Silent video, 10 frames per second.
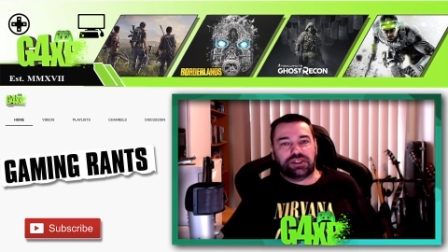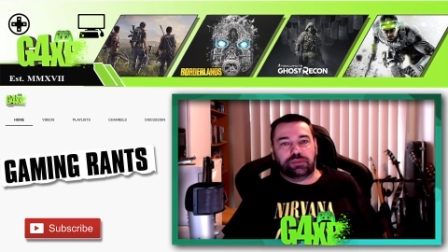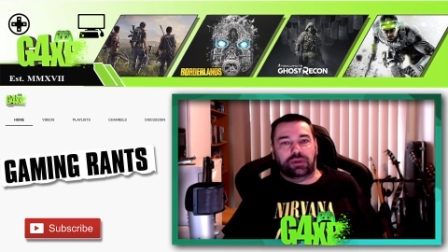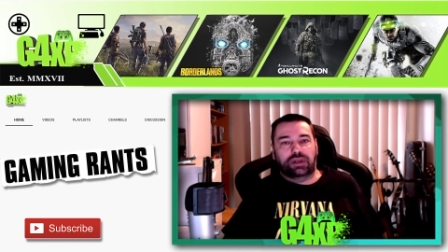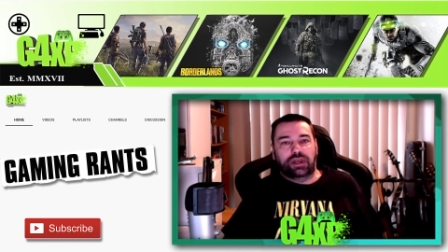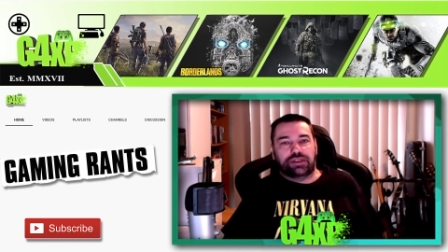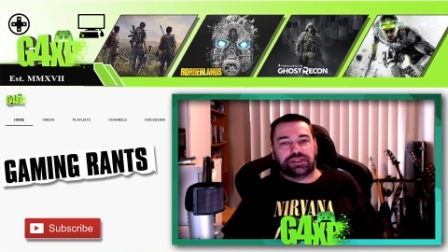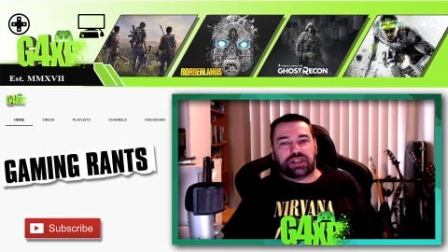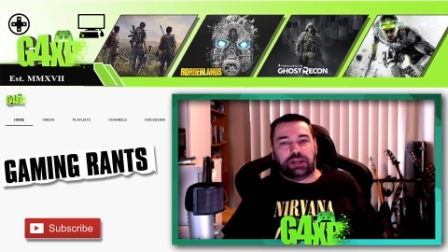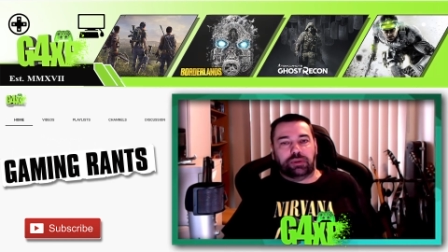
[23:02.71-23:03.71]
my, there's
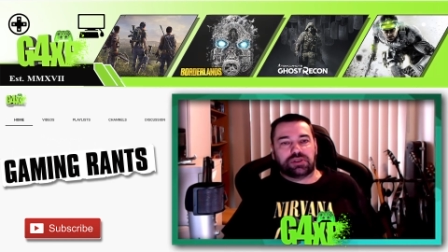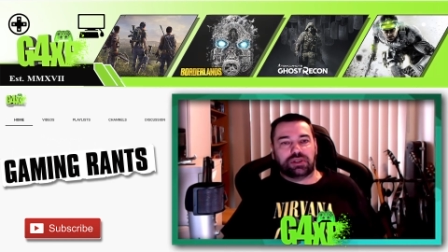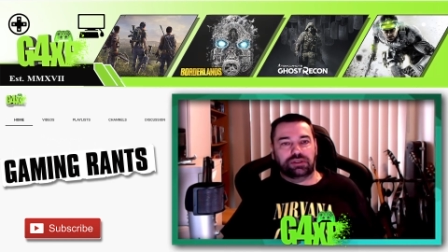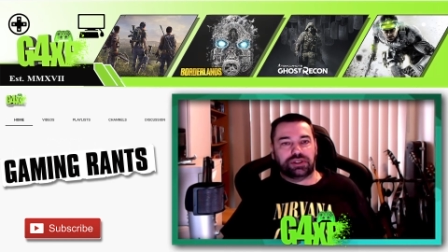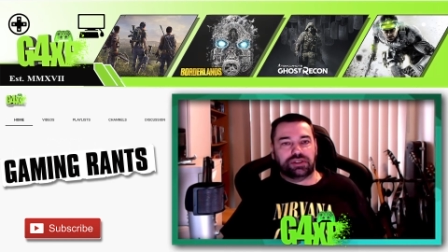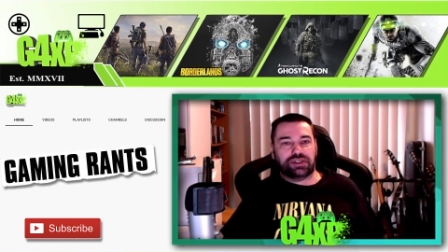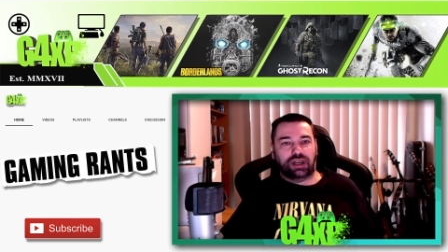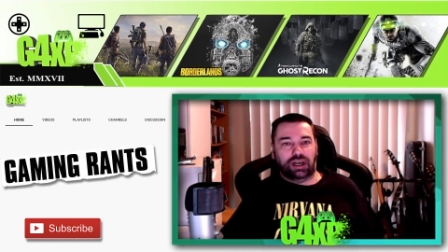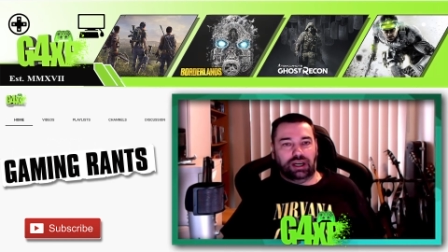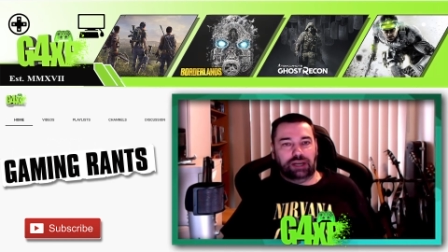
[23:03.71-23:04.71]
a couple of solutions
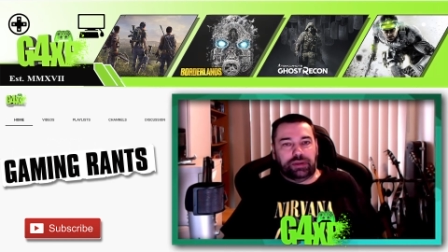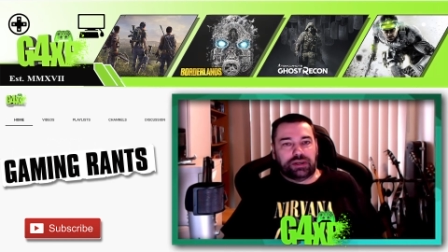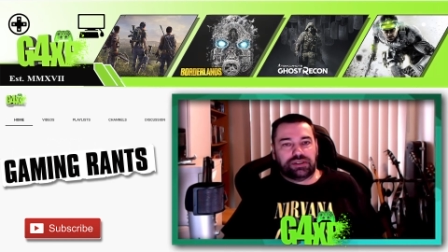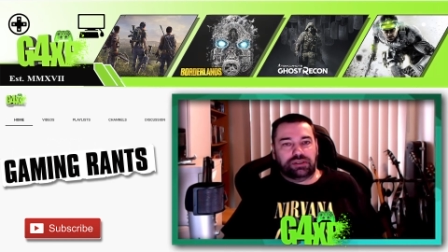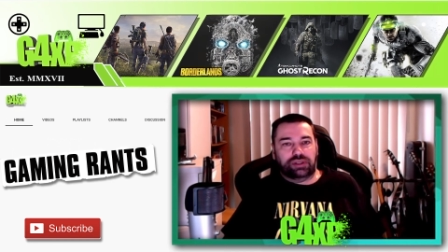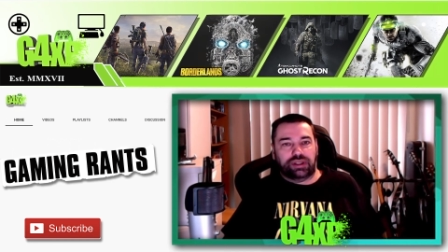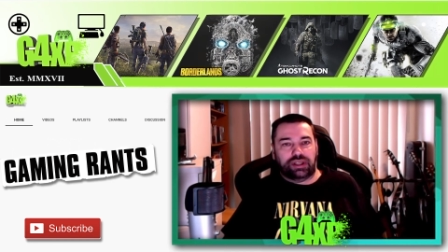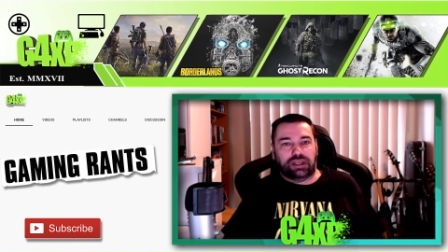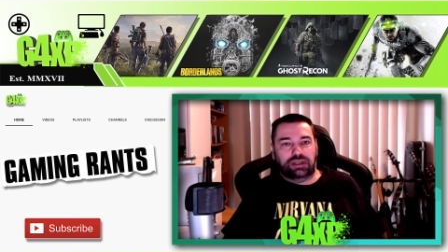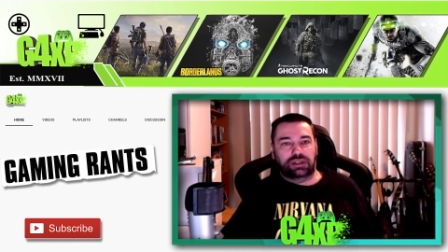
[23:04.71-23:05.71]
that I personally
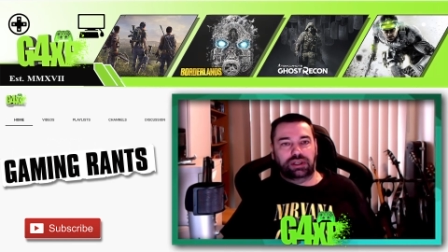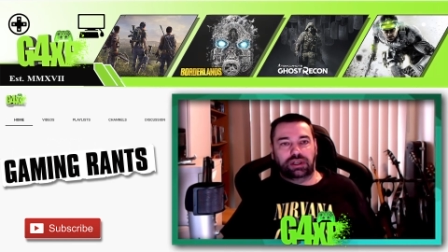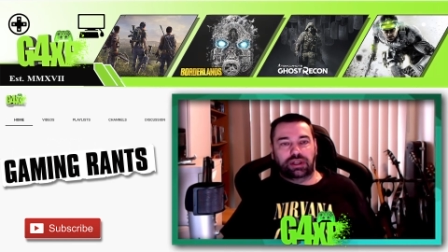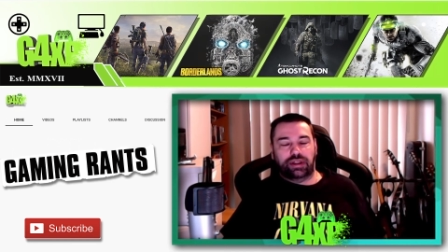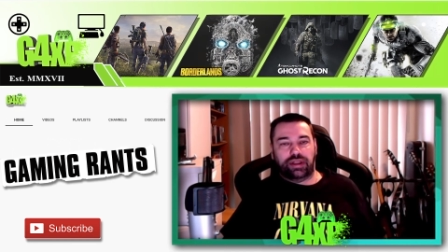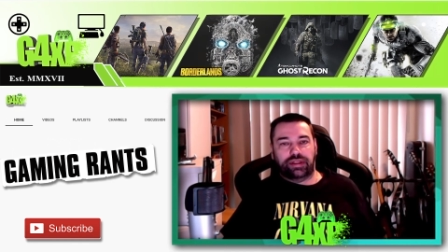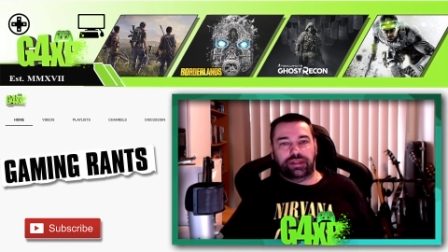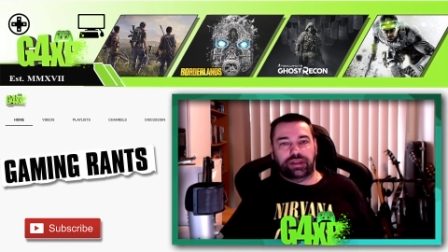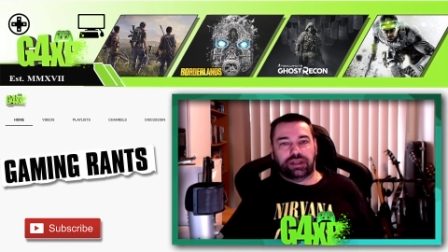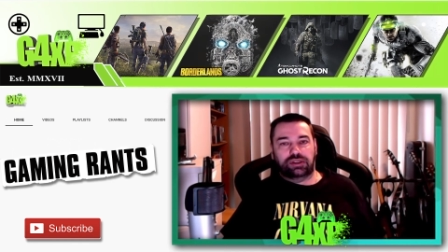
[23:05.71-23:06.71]
think that
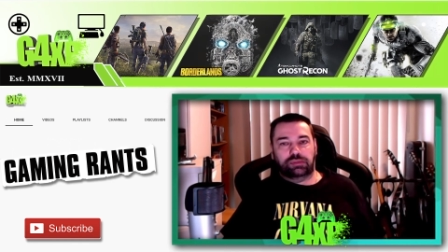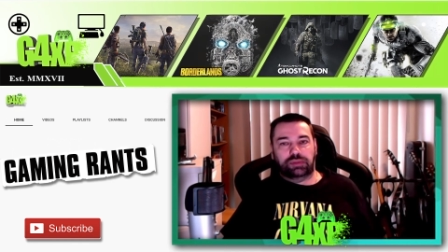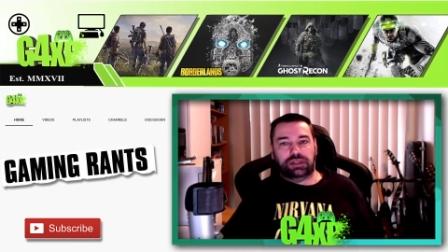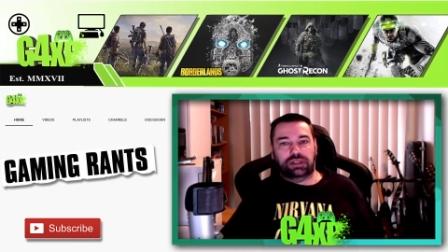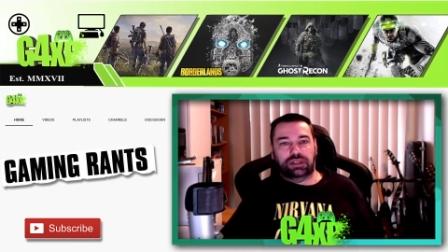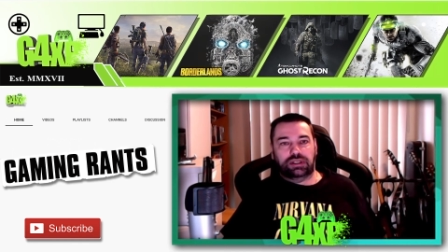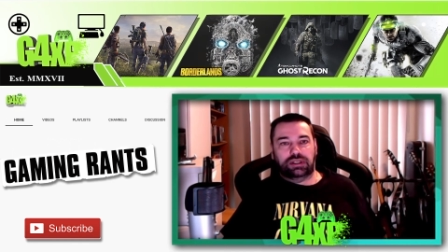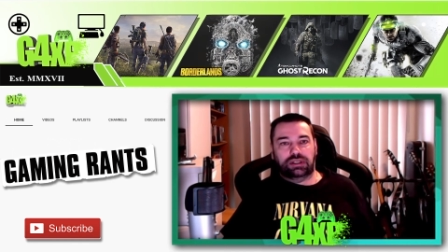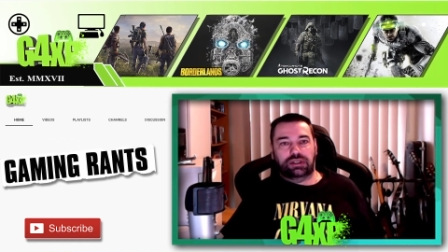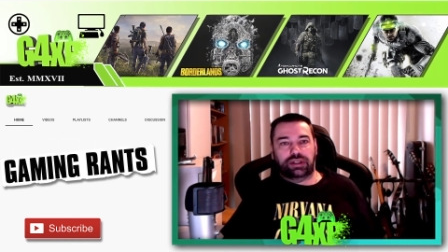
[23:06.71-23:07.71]
that could be
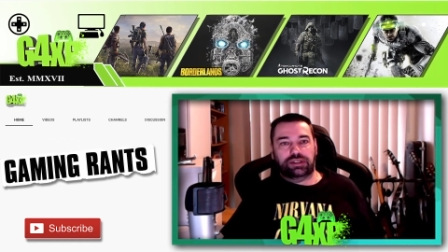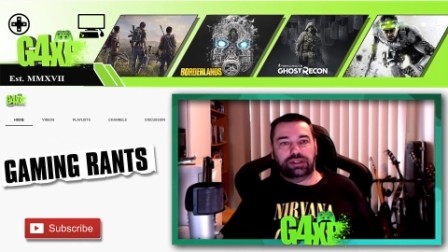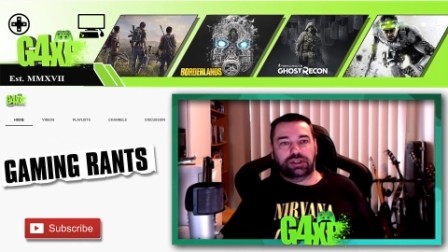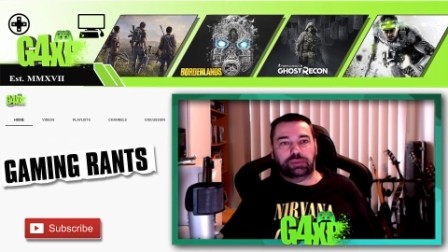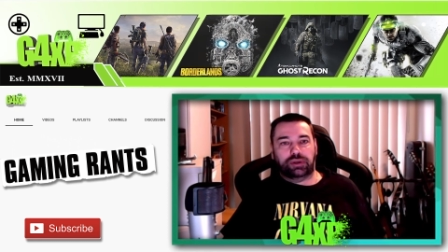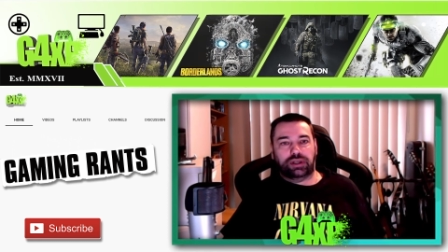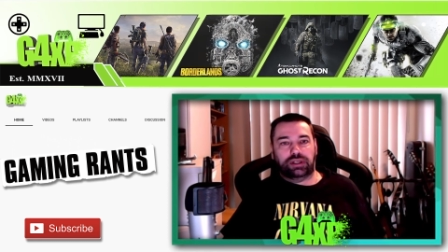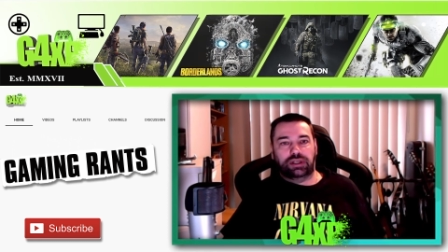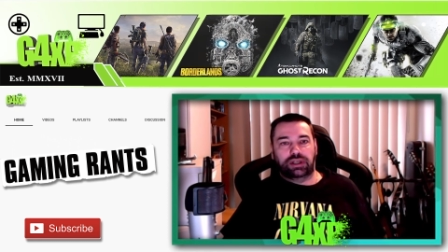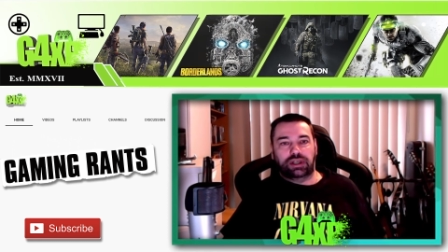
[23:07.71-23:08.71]
uh, that you could put in.